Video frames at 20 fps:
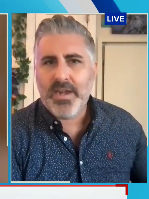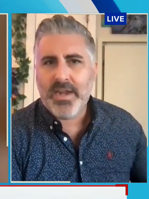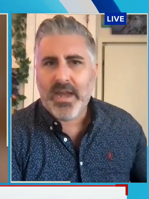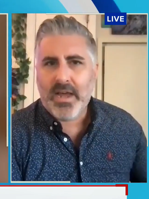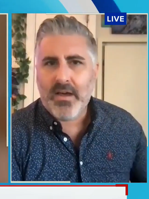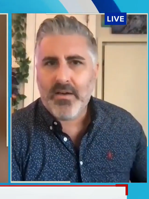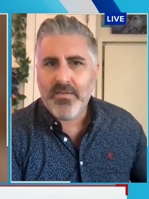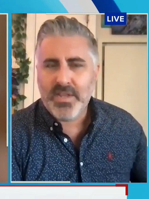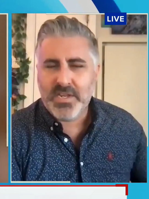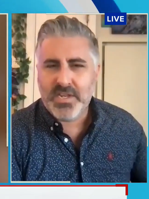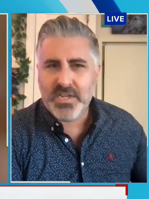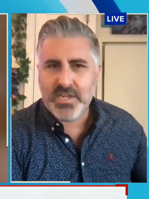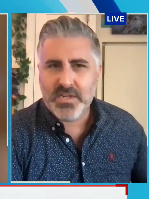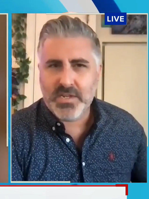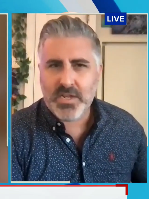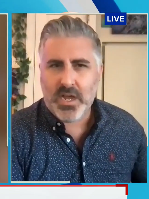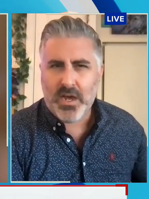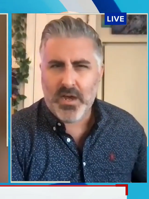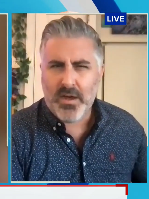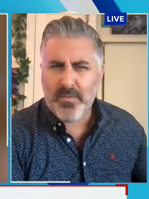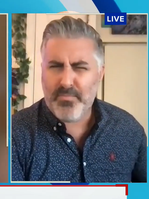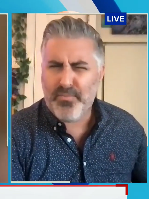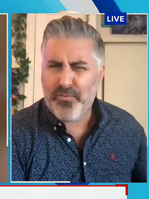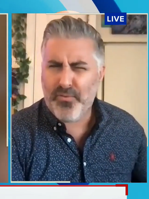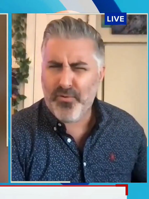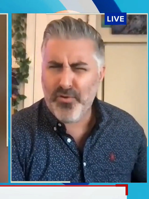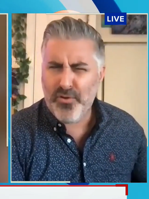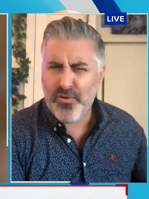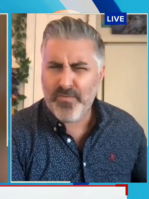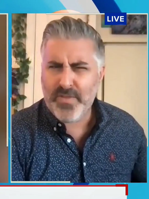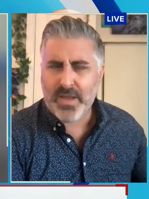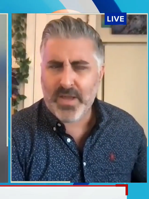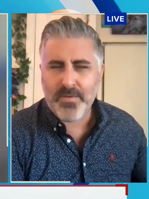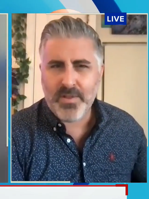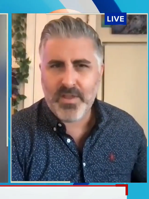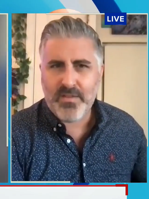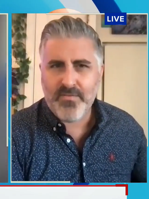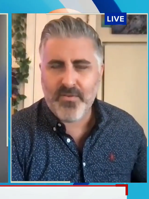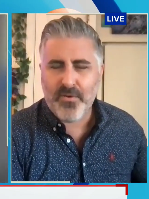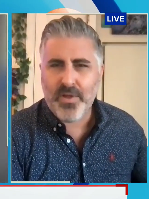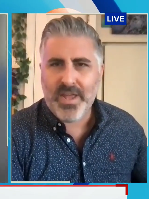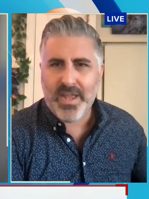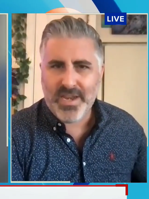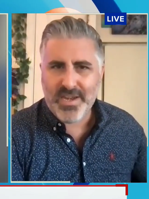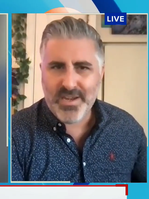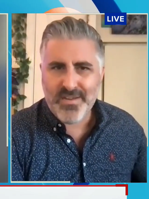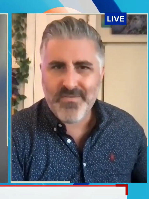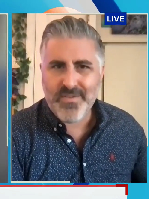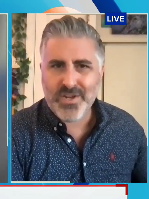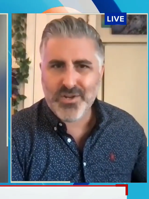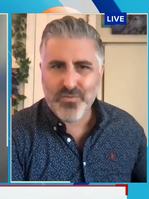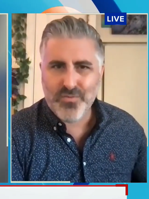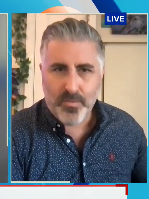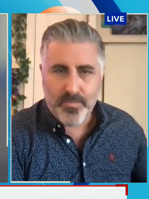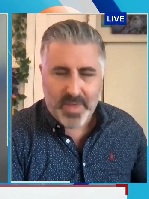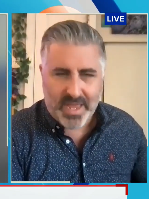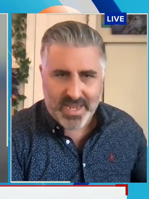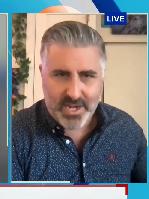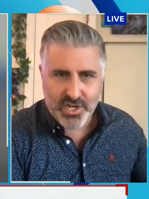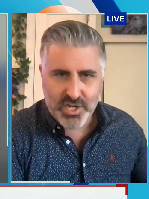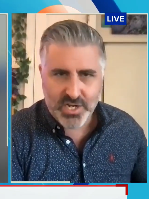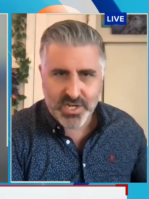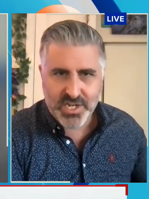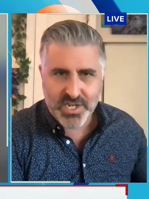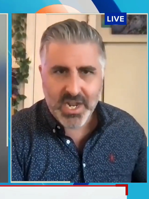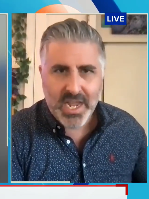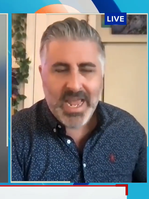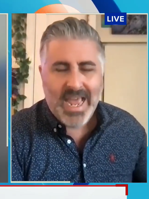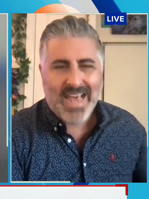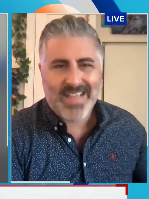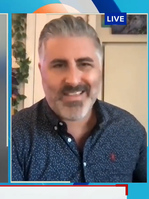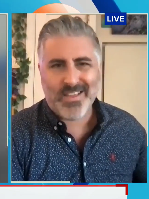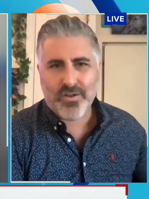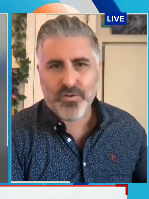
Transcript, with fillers: now, this is uh, approved, I believe, for individual patients at the